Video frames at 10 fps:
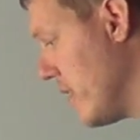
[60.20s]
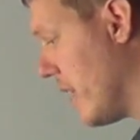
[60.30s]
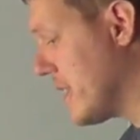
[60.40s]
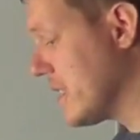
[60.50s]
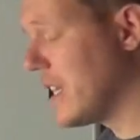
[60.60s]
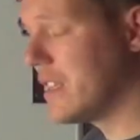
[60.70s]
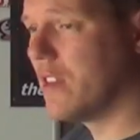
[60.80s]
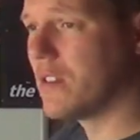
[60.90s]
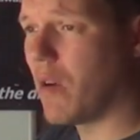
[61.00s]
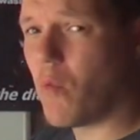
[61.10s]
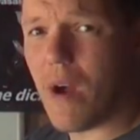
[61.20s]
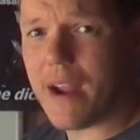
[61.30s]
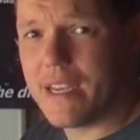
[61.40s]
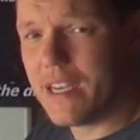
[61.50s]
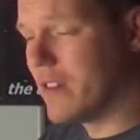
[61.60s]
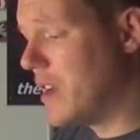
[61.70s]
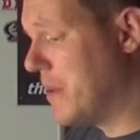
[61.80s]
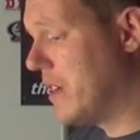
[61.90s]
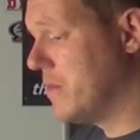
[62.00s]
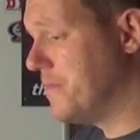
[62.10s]
Like I said, there's that whacking great
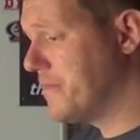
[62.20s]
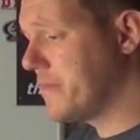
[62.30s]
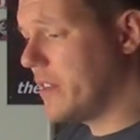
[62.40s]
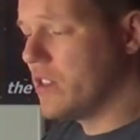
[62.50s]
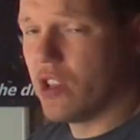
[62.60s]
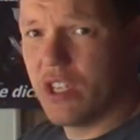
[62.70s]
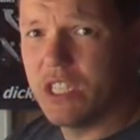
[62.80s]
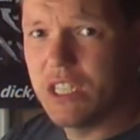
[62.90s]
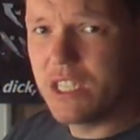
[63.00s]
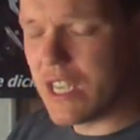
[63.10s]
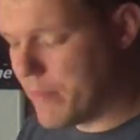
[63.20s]
big. So this is this